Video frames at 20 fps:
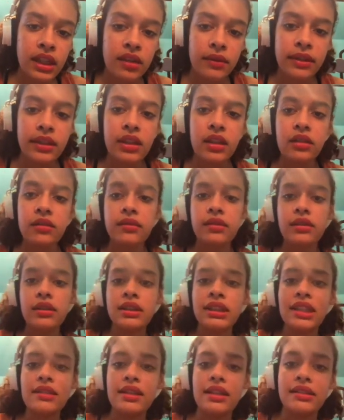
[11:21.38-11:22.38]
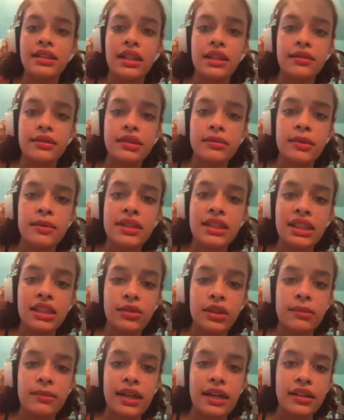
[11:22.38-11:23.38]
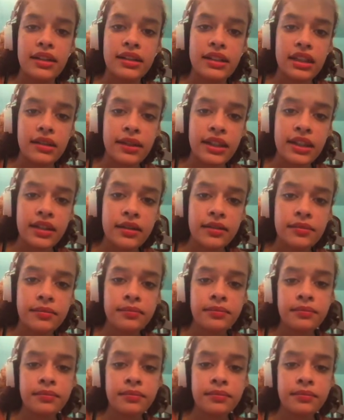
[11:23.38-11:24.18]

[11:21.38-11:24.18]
Here we go. Let's see how that sounds. It sounds really bad. Let's see. Ready?